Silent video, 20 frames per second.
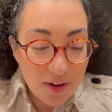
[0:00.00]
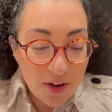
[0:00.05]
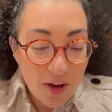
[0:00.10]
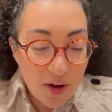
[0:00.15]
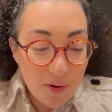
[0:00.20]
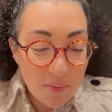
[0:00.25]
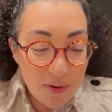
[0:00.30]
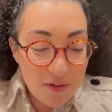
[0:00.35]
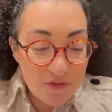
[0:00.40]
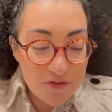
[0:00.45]

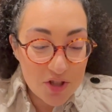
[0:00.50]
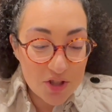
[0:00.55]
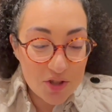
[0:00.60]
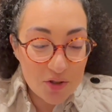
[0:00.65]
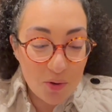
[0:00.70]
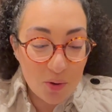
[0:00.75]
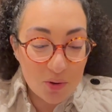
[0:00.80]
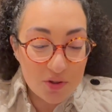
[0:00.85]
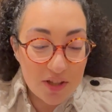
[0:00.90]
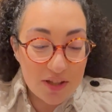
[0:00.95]
We've just
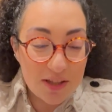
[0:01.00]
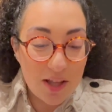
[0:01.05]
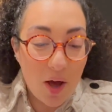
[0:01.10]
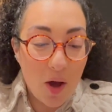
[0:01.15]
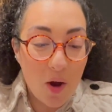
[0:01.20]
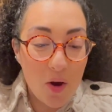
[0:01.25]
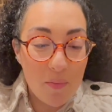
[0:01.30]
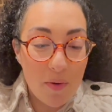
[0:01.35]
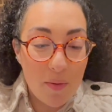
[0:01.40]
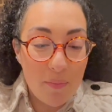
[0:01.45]
ordered the
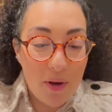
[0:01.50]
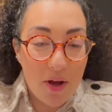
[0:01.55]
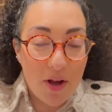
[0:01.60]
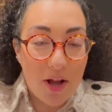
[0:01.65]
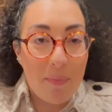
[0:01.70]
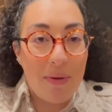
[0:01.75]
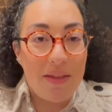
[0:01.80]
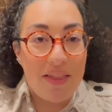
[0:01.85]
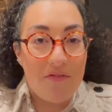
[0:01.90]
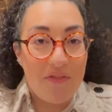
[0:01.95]
Homer burger,
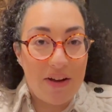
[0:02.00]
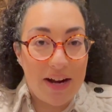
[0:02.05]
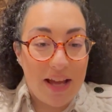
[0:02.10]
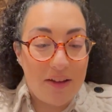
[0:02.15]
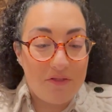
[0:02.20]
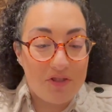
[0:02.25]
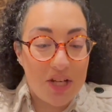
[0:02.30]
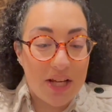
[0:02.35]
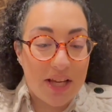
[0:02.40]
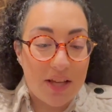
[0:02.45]
but they ran out
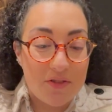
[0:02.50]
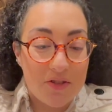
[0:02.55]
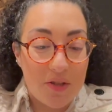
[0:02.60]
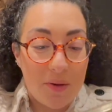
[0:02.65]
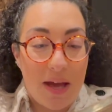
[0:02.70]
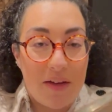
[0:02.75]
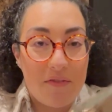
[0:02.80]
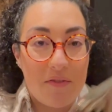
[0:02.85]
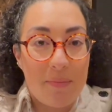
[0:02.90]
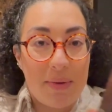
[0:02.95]
of tickets, we
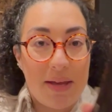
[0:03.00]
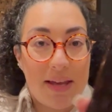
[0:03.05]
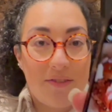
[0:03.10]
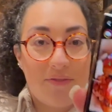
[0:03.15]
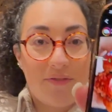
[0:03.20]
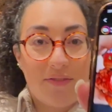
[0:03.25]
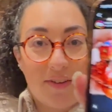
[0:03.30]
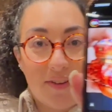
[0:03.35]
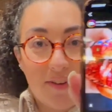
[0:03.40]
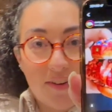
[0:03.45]

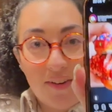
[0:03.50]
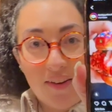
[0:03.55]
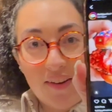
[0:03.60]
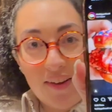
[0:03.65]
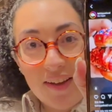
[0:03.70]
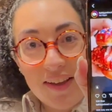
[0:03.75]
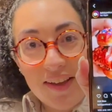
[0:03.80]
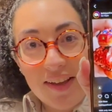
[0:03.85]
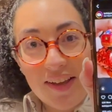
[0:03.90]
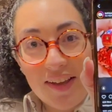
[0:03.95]

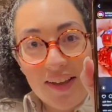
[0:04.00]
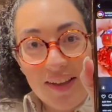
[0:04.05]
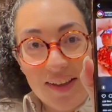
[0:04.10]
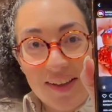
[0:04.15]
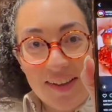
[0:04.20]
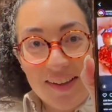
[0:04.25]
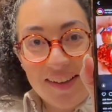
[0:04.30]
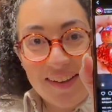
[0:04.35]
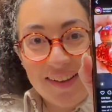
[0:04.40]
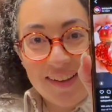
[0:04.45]
haven't
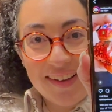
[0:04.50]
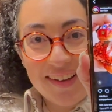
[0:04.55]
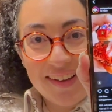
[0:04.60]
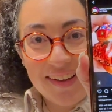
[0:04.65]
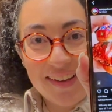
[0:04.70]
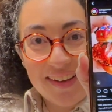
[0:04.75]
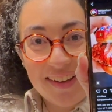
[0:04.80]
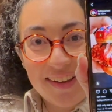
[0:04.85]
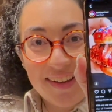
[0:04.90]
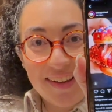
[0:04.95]
been.
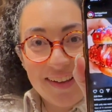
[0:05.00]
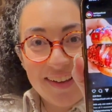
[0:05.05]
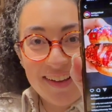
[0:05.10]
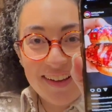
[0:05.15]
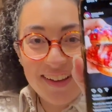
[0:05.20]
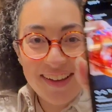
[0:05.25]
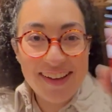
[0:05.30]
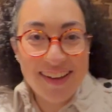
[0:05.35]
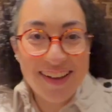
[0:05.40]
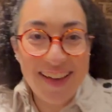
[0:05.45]

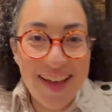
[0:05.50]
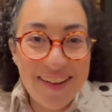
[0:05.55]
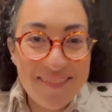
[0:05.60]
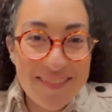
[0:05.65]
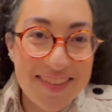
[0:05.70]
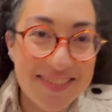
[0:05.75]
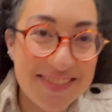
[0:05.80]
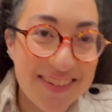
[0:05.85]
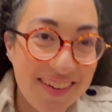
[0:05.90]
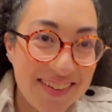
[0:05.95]
That's
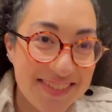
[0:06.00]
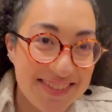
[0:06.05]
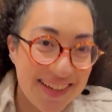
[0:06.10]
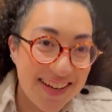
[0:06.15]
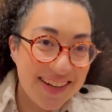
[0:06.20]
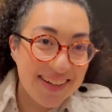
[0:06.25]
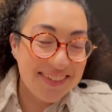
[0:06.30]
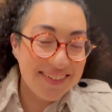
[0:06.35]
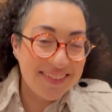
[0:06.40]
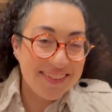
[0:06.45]

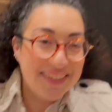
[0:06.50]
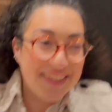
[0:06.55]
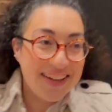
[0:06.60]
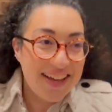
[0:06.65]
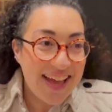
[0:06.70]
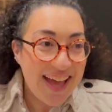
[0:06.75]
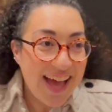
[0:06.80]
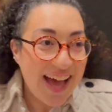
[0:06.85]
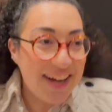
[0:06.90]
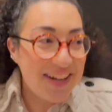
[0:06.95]
exciting,
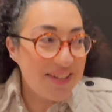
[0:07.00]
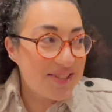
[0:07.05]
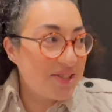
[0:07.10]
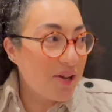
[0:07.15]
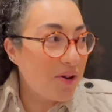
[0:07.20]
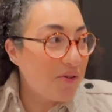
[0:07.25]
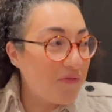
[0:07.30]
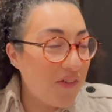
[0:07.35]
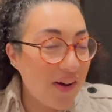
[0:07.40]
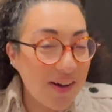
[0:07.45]
and it's so
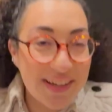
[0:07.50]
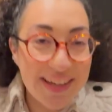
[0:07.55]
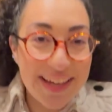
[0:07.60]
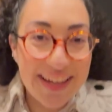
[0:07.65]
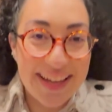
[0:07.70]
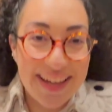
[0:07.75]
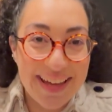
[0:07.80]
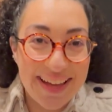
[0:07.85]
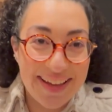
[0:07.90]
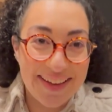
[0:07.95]
funky
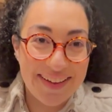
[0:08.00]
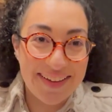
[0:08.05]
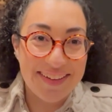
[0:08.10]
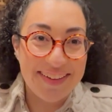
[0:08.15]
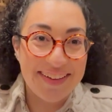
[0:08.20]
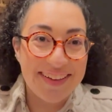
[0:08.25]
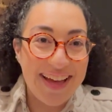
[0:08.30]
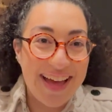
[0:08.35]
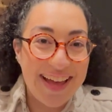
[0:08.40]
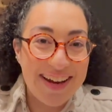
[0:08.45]
here,
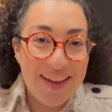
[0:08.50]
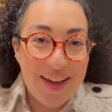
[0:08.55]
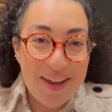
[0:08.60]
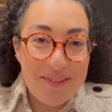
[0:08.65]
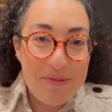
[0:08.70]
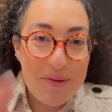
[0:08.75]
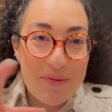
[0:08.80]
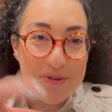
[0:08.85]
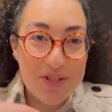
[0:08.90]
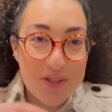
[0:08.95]
and like,
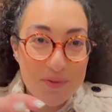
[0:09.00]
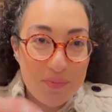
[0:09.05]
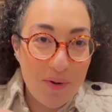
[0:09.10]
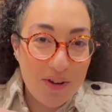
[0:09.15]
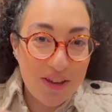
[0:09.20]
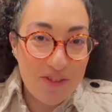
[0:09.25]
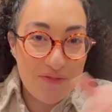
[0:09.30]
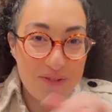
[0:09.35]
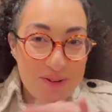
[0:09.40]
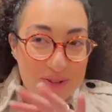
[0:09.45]
we're just
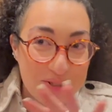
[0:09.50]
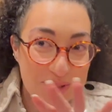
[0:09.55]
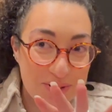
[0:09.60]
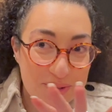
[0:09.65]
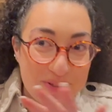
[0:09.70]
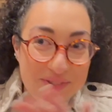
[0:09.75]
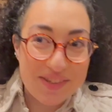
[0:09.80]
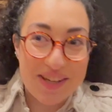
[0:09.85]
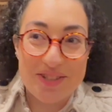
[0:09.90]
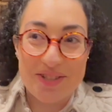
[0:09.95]
walking through the
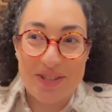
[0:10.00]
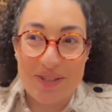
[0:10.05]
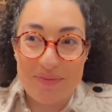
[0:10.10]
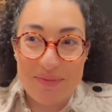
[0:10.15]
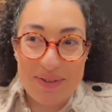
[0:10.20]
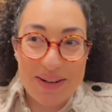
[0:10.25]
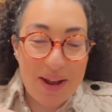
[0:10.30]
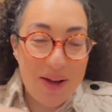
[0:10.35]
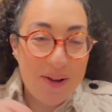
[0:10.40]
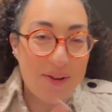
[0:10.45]
store, and
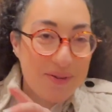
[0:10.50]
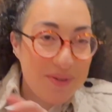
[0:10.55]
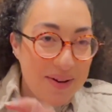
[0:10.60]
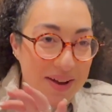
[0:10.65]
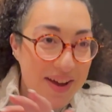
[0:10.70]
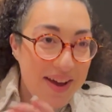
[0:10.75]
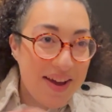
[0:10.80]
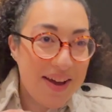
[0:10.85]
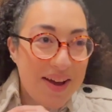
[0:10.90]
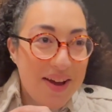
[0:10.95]
we're like,
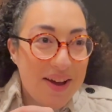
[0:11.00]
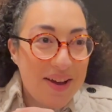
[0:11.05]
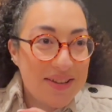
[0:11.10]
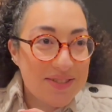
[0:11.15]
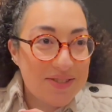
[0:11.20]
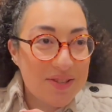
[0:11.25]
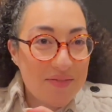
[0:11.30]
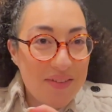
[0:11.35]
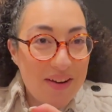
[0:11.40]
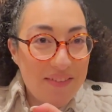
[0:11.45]
it's
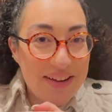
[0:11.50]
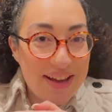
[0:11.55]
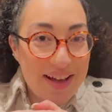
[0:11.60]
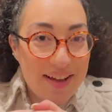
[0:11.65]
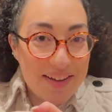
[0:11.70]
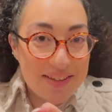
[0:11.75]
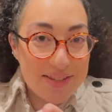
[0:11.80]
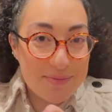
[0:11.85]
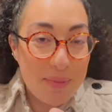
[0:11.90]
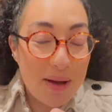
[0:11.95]
not very
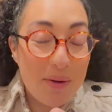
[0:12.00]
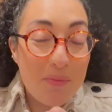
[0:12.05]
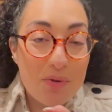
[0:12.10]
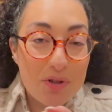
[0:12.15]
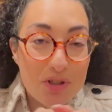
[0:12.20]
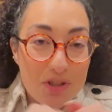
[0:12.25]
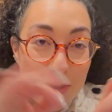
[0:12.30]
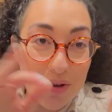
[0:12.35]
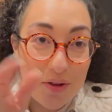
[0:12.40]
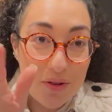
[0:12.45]
us, but I'll
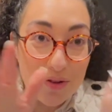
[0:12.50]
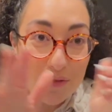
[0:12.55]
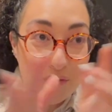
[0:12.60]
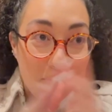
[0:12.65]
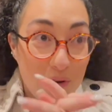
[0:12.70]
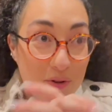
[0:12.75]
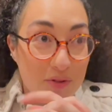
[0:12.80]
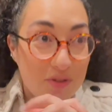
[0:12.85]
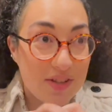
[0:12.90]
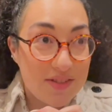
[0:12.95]
show you the
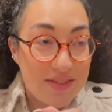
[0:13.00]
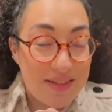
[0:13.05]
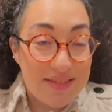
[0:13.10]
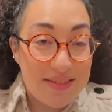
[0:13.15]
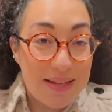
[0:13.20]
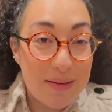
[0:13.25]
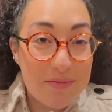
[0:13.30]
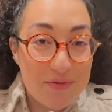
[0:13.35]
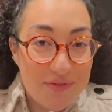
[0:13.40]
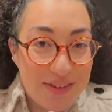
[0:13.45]
food, because it
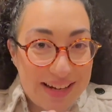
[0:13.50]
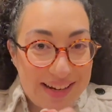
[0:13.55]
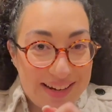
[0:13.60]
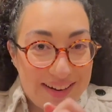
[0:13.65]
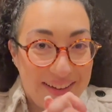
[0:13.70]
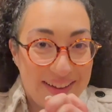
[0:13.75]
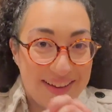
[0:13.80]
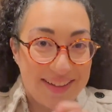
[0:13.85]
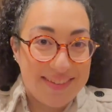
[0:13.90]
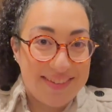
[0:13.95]
seems really
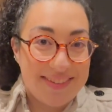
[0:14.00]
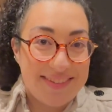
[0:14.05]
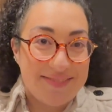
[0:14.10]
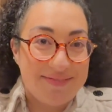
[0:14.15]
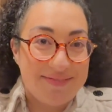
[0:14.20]
nice.